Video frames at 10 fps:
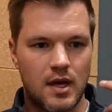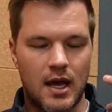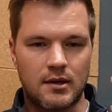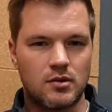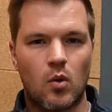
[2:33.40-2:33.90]

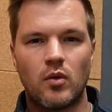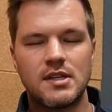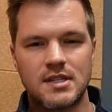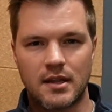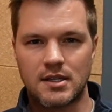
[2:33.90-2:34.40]
and all
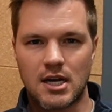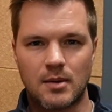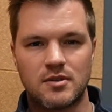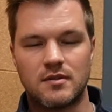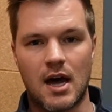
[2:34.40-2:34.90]
these other
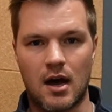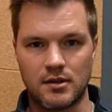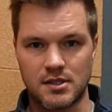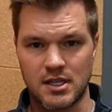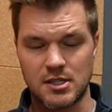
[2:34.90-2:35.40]
types of
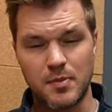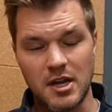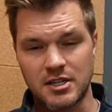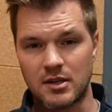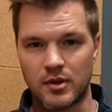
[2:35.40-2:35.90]
nouns,
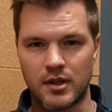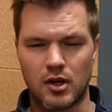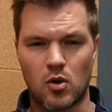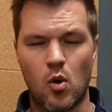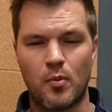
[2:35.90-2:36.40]
especially within the
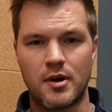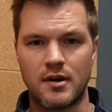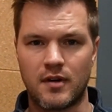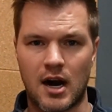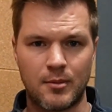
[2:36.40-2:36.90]
corporate
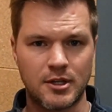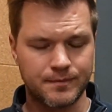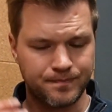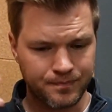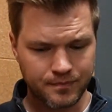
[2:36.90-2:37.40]
environment.
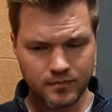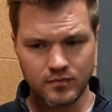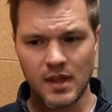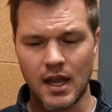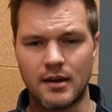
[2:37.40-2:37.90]

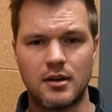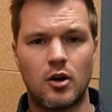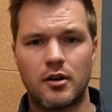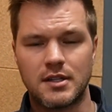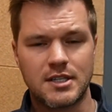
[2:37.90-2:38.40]
And a
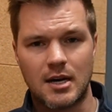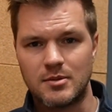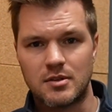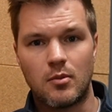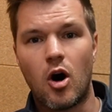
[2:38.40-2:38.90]
lot of the
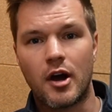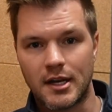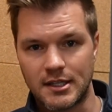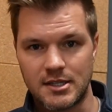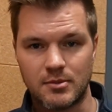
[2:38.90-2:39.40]
times the
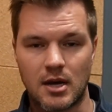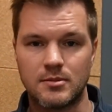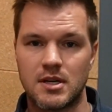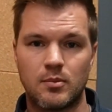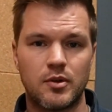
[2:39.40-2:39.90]
marketing team
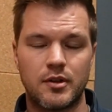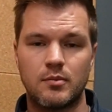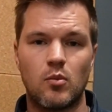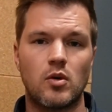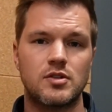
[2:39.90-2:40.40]
comes up with it
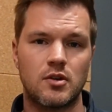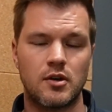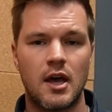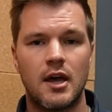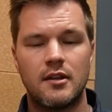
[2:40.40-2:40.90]
more so
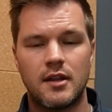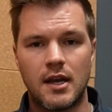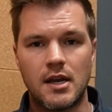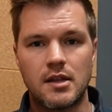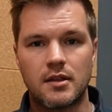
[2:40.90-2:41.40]
than
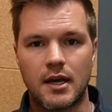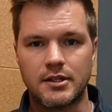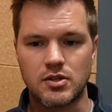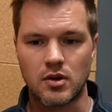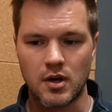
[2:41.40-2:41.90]
anything. And
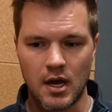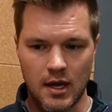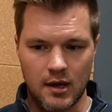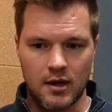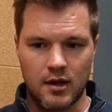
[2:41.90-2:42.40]
so
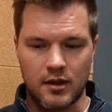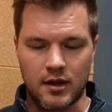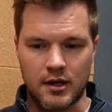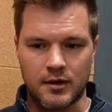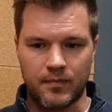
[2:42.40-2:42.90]

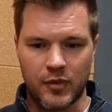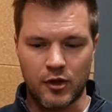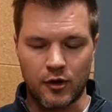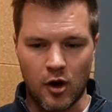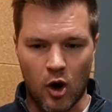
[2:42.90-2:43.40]
the,
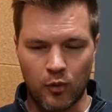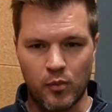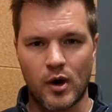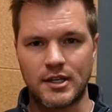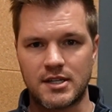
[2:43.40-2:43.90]
the whole
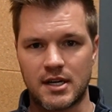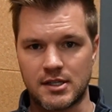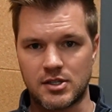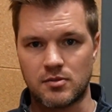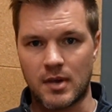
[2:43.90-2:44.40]
point here
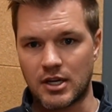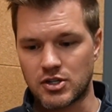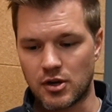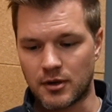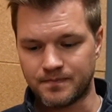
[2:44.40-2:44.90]
is to make
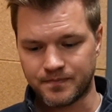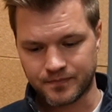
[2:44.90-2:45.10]
sure